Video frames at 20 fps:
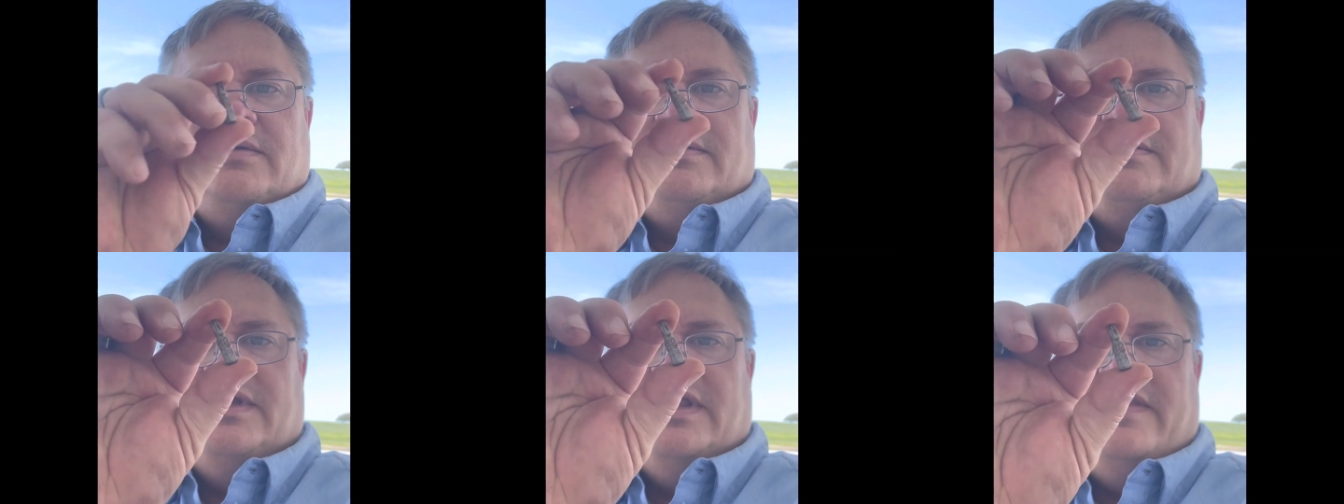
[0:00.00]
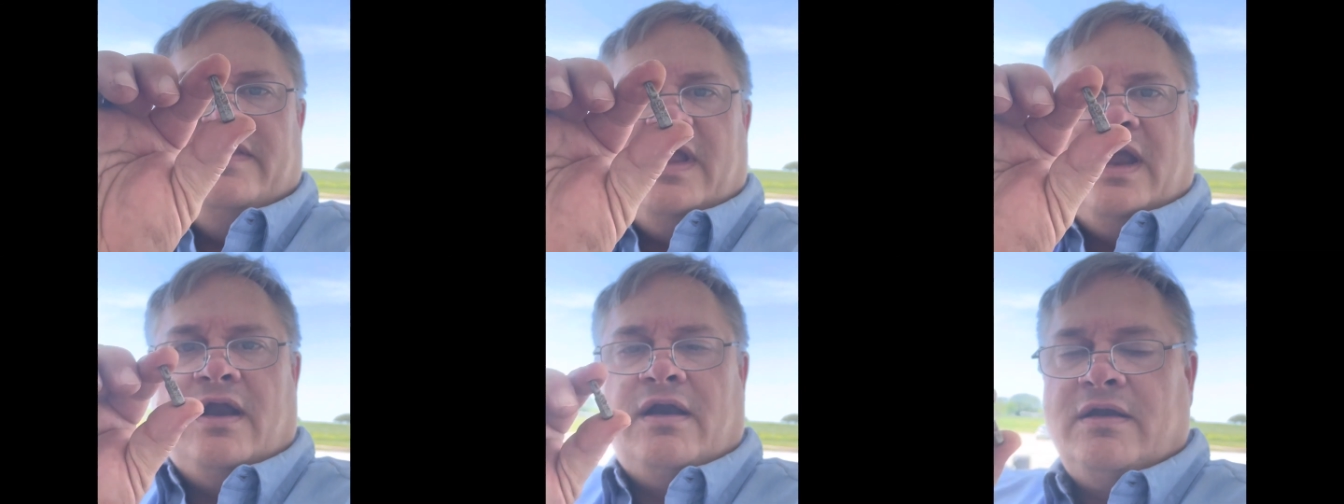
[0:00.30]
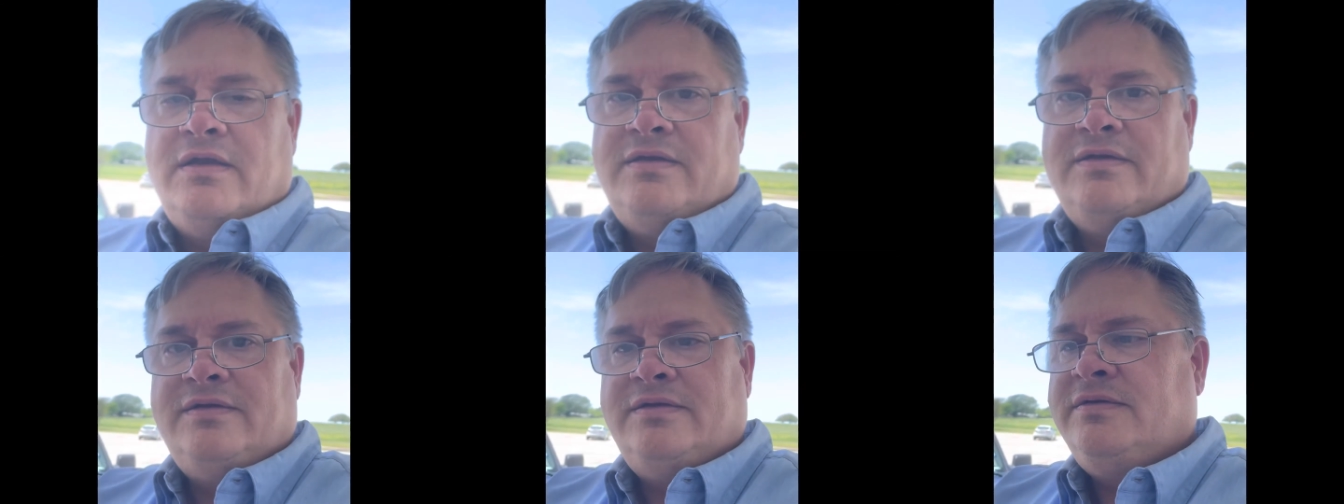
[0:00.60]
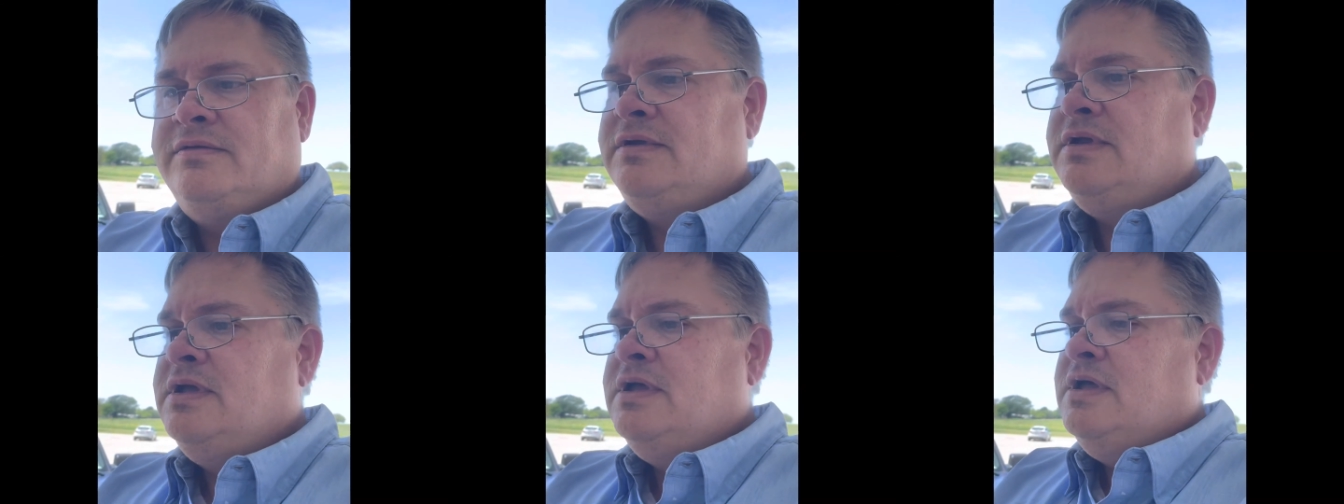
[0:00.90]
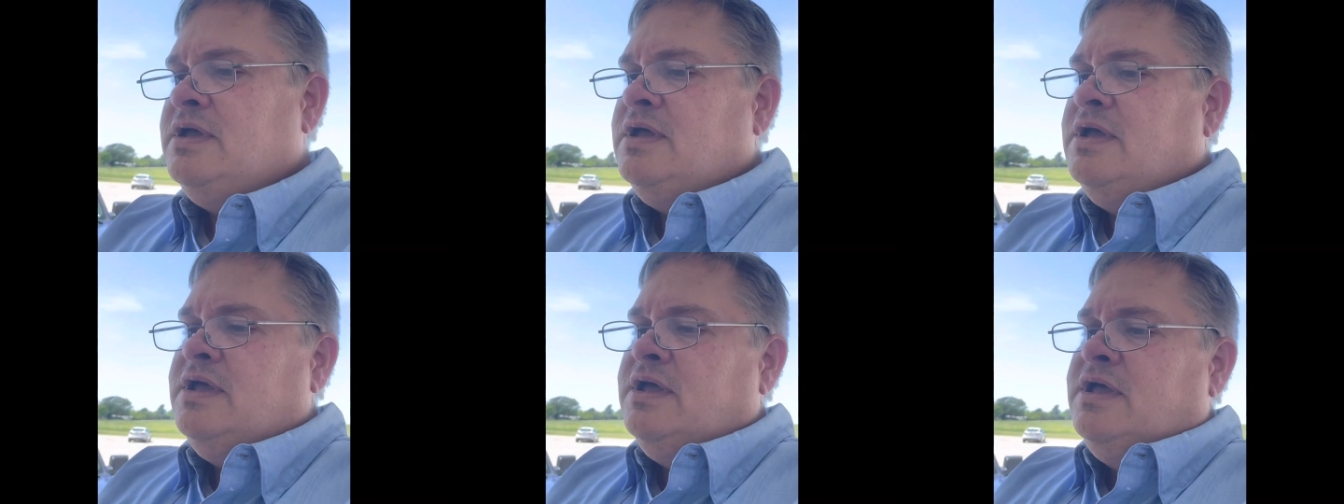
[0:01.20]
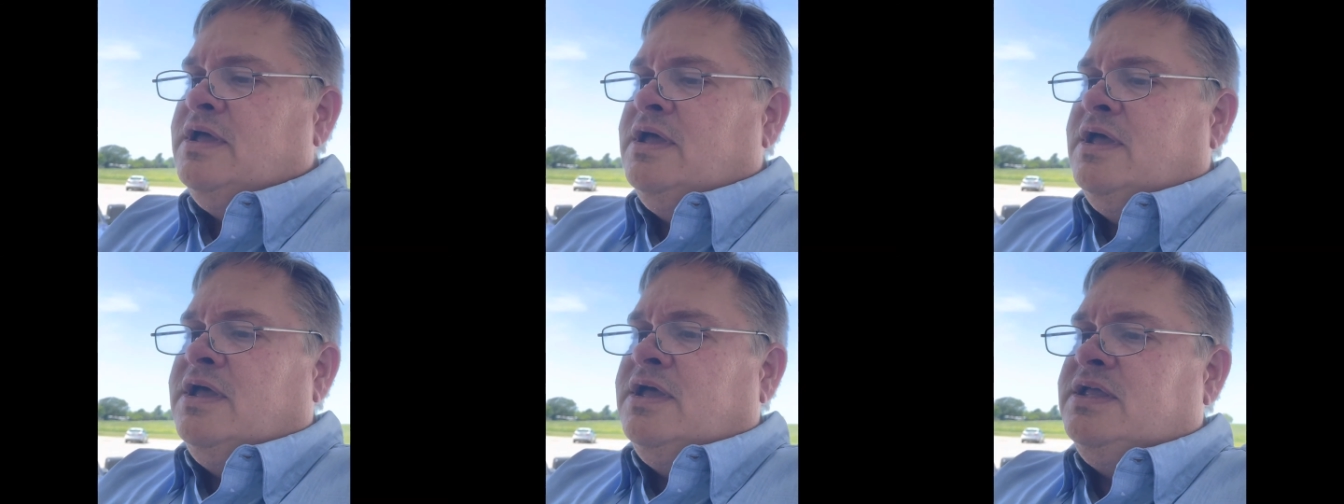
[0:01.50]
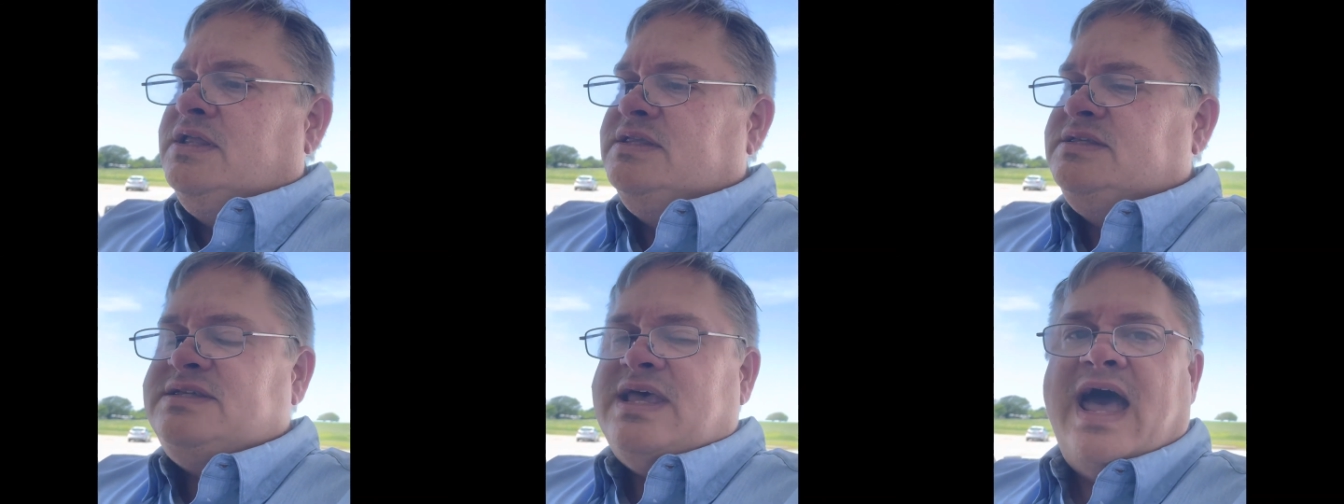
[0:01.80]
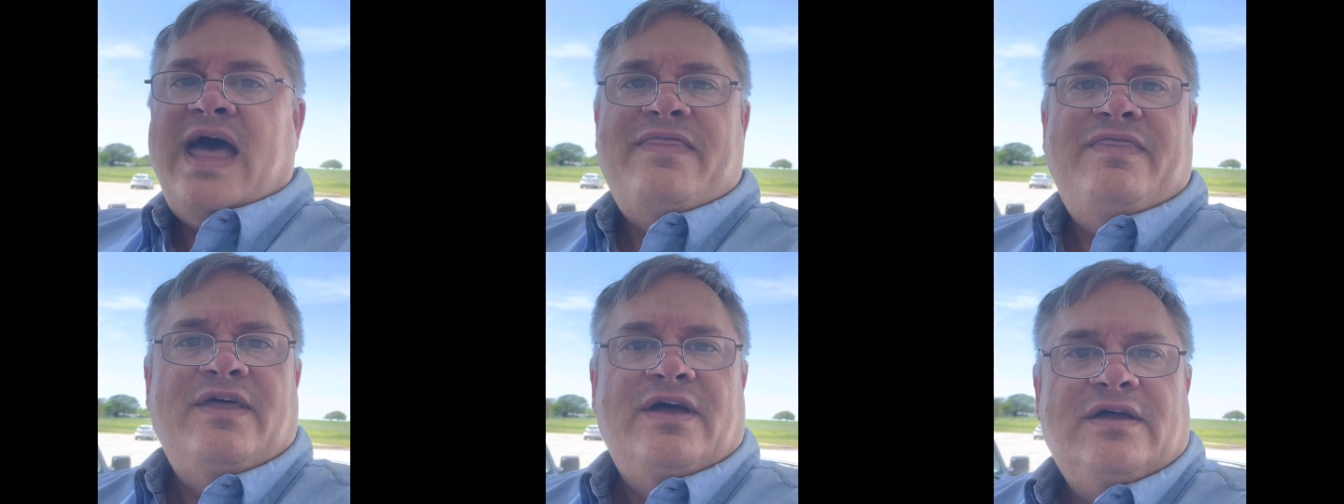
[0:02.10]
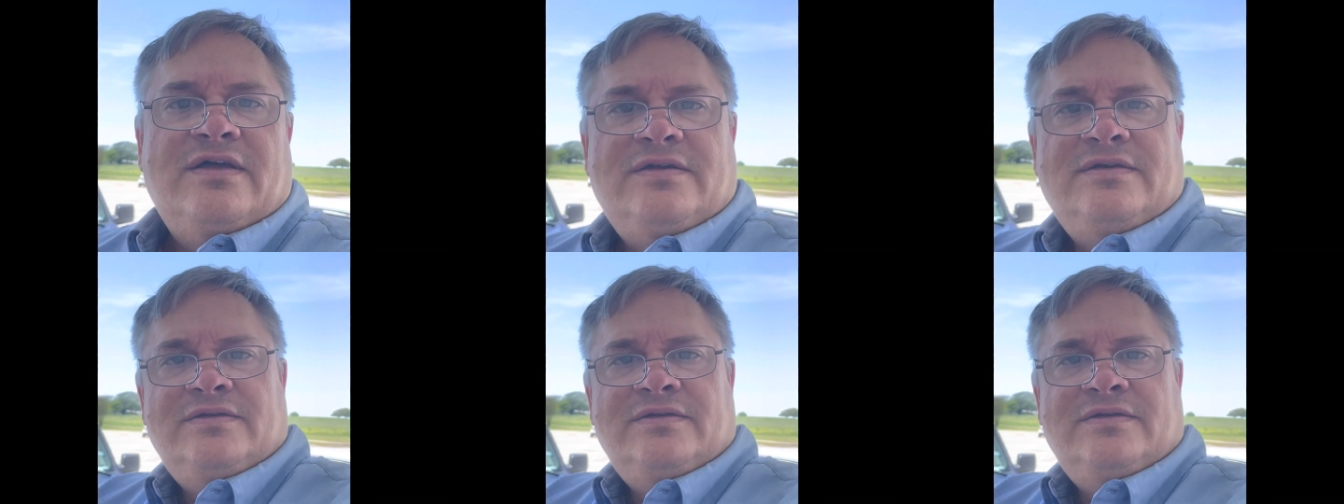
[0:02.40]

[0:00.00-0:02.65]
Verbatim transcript: in there inside the